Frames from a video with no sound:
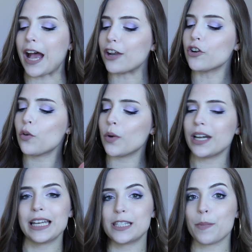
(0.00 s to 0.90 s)
I don't know what
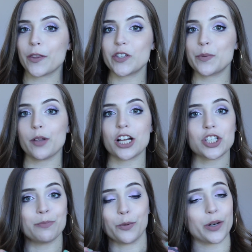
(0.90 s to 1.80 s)
it is about this
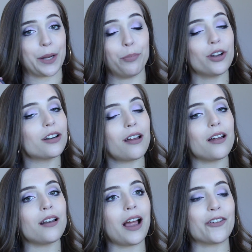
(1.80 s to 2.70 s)
blush, but when I put it
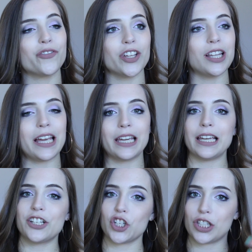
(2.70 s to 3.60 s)
on, I feel like
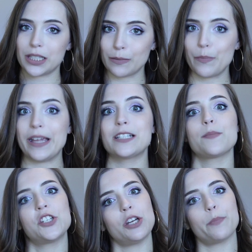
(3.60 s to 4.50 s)
it just makes
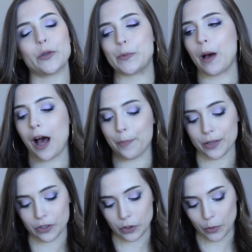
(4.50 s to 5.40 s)
my cheekbones
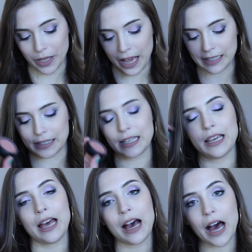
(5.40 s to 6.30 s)
pop. So yes,
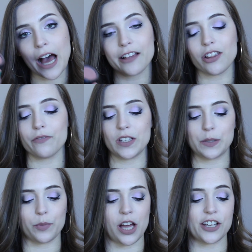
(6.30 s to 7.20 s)
I love
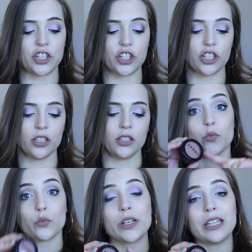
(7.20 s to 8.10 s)
this blush.
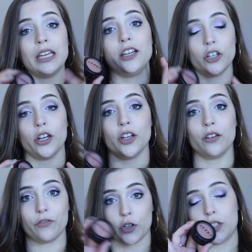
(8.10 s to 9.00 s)
Really
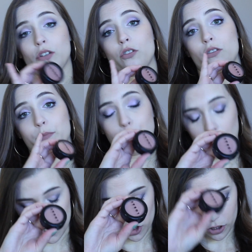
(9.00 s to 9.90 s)
good, versatile
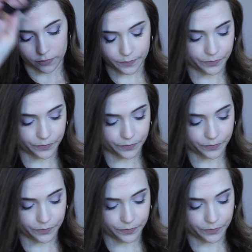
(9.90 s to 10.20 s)
blush.